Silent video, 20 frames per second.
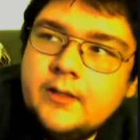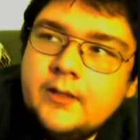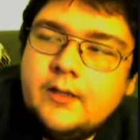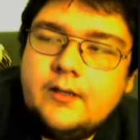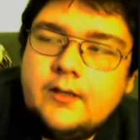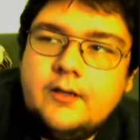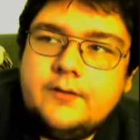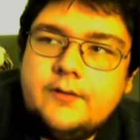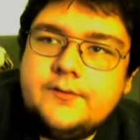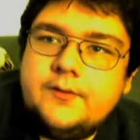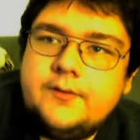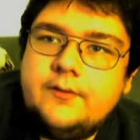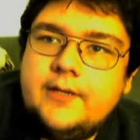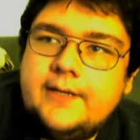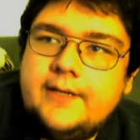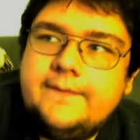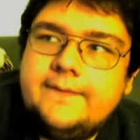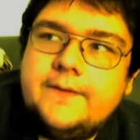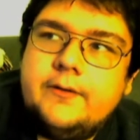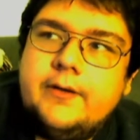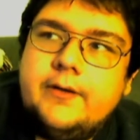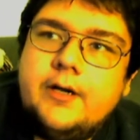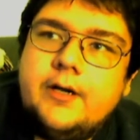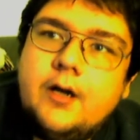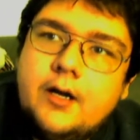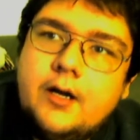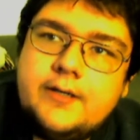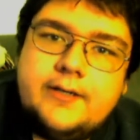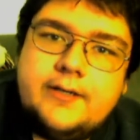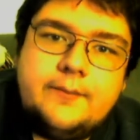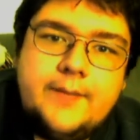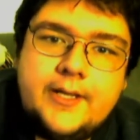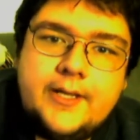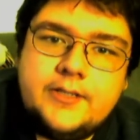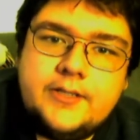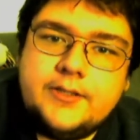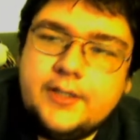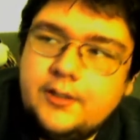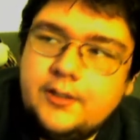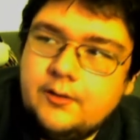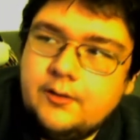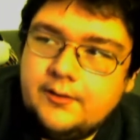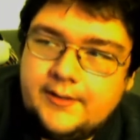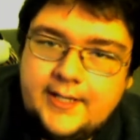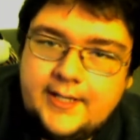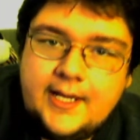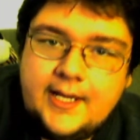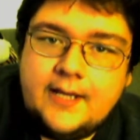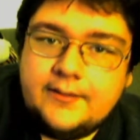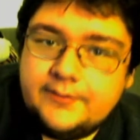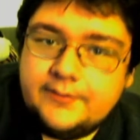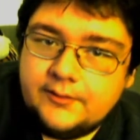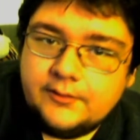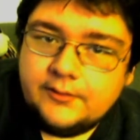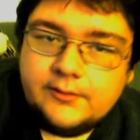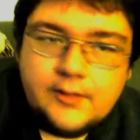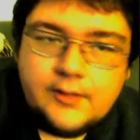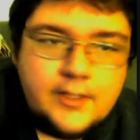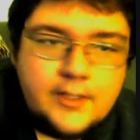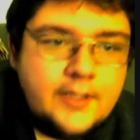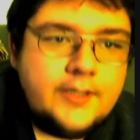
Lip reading: And also, if you're in a haunted mansion or the castle,